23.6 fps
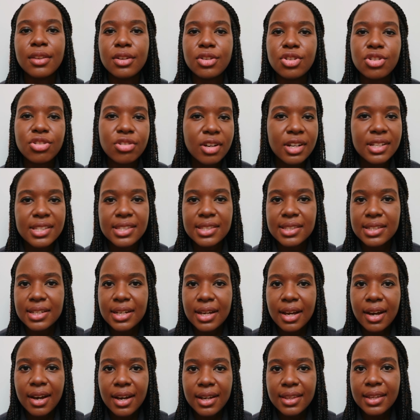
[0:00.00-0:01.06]
the trust
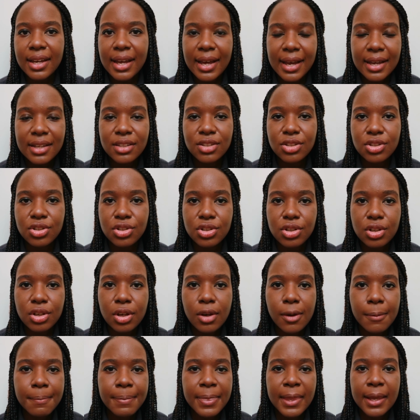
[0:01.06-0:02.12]
either has
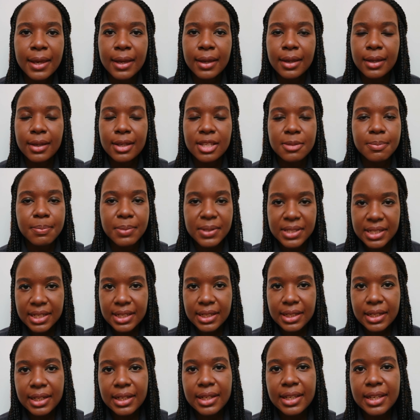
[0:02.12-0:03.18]
to,
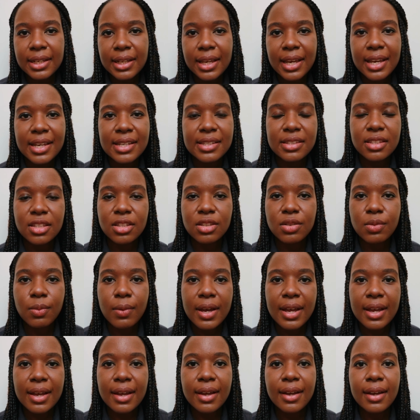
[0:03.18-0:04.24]
particularly in cases
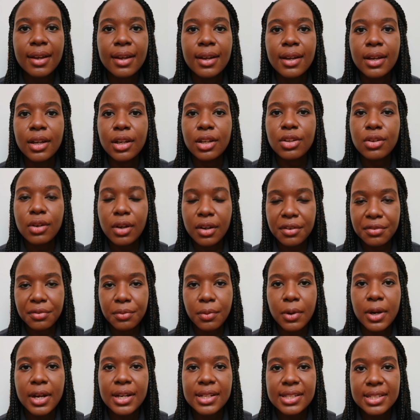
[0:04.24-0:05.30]
where you have
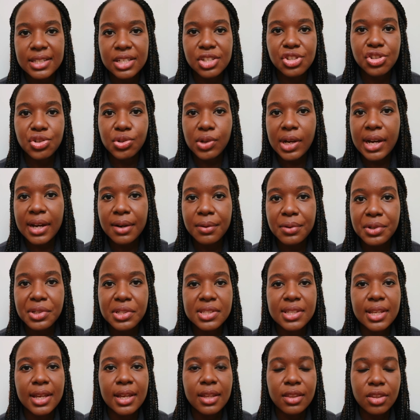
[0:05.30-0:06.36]
worked additional
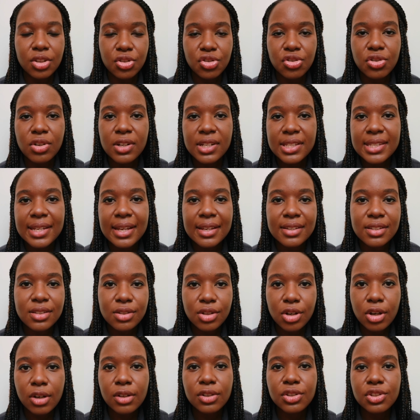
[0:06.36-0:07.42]
hours, the trust has
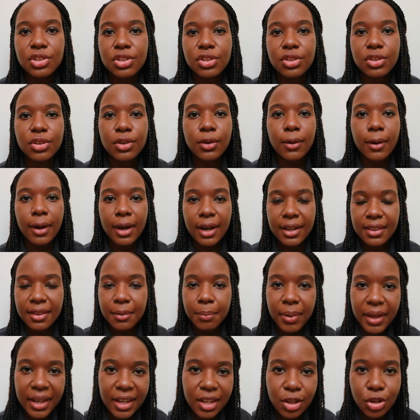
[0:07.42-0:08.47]
got to either
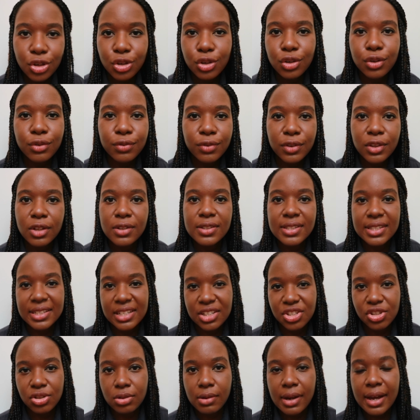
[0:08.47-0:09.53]
pay you for those
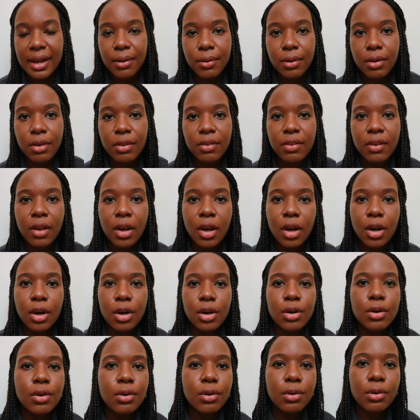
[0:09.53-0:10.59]
additional hours,
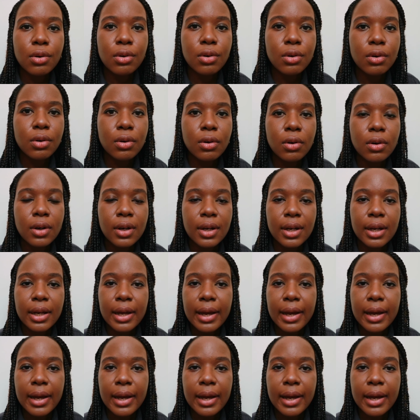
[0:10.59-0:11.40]
or